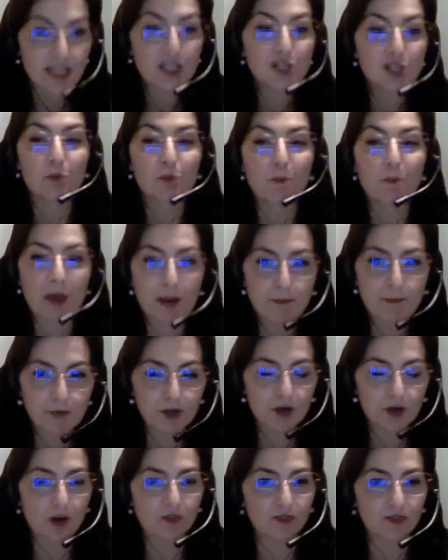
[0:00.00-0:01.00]

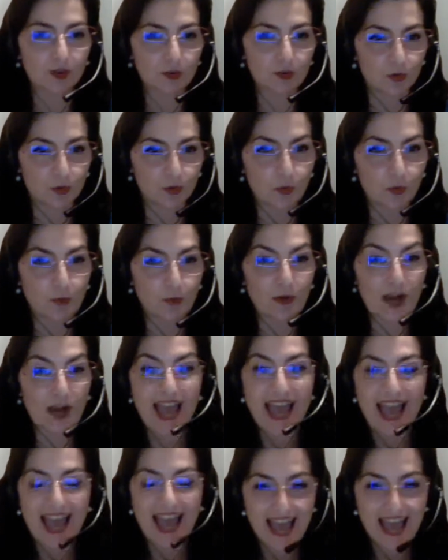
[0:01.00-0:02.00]
member of the group
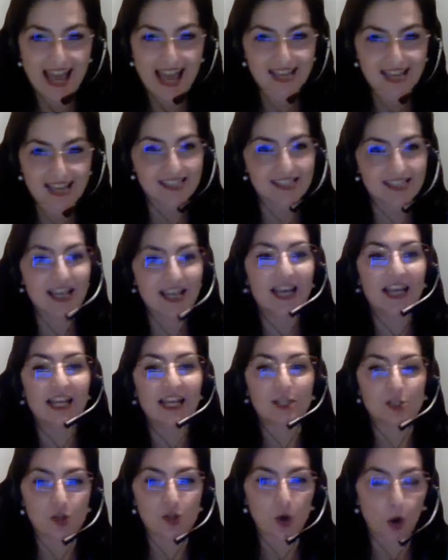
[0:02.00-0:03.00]
has
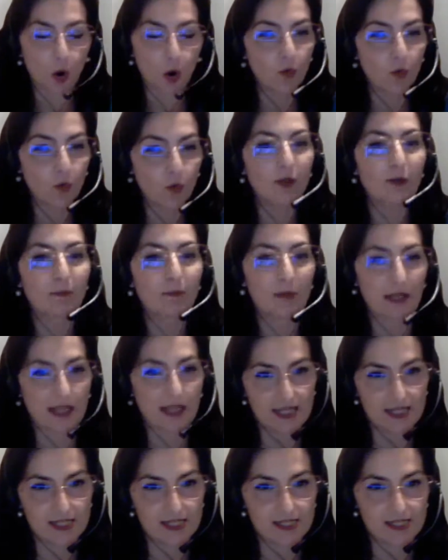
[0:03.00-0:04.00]
its own
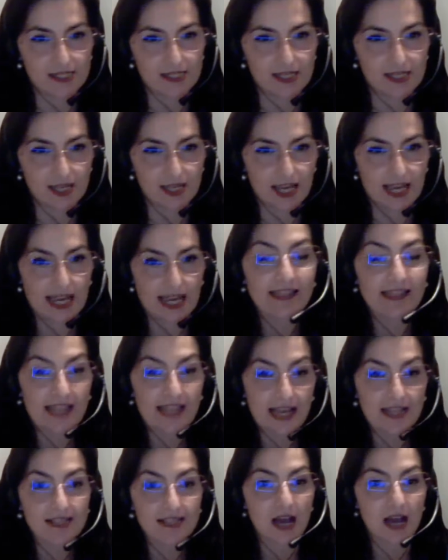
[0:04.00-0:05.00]
place, and
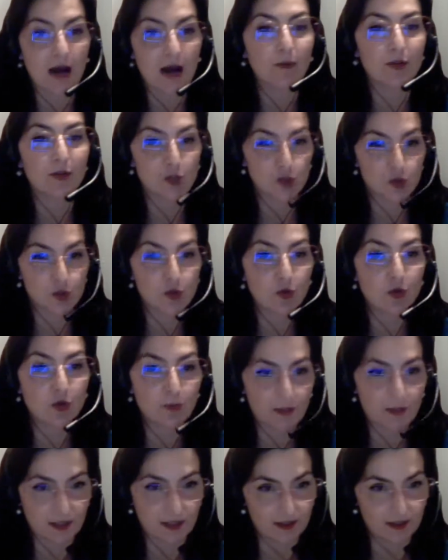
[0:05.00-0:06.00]
that's how it
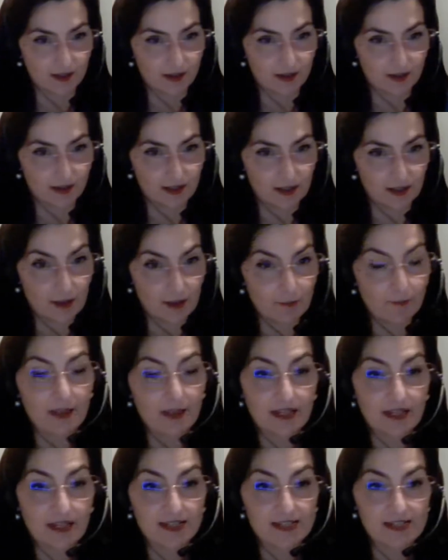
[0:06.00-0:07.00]
should be,
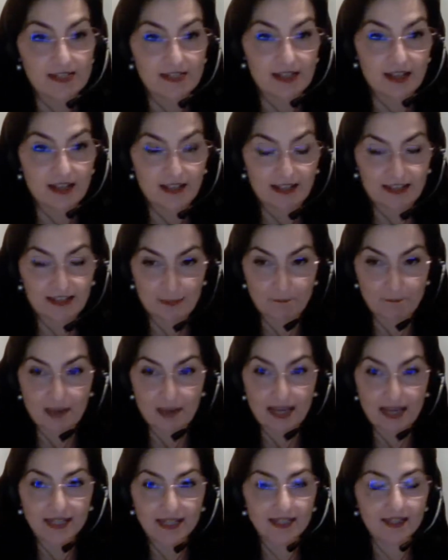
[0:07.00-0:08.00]
because
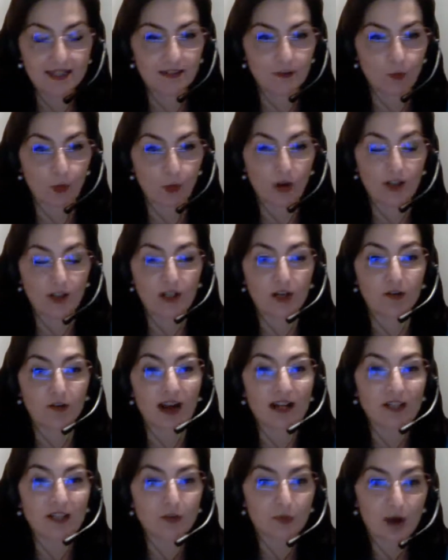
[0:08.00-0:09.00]
what
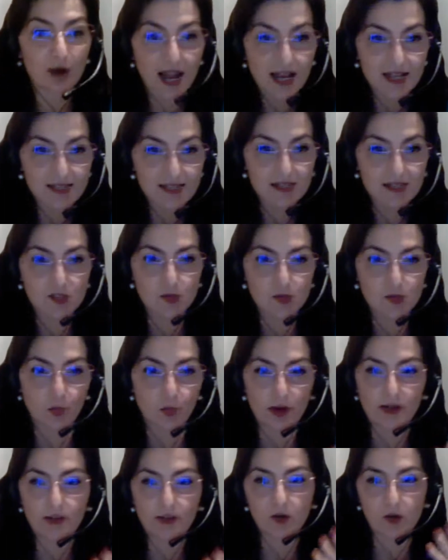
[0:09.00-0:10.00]
characterizes
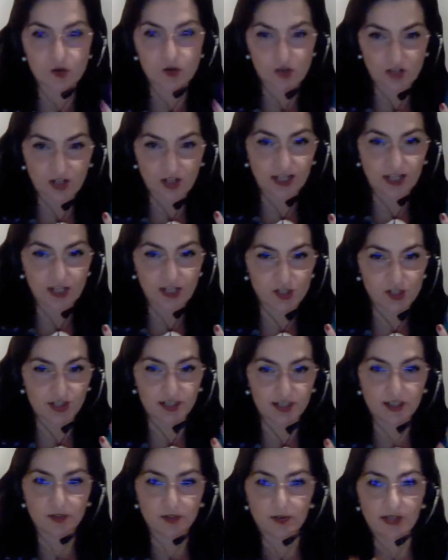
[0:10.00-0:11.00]
one
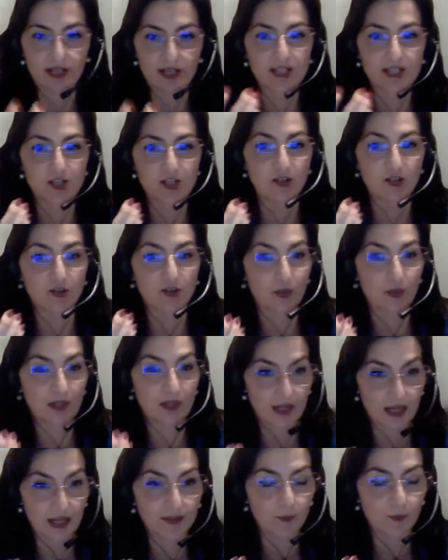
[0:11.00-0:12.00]
constellation in relation to
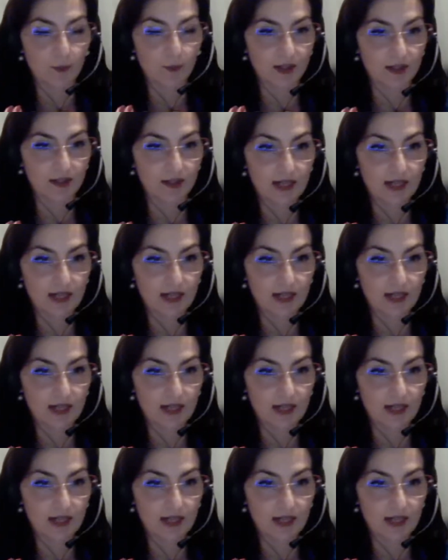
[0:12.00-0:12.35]
another one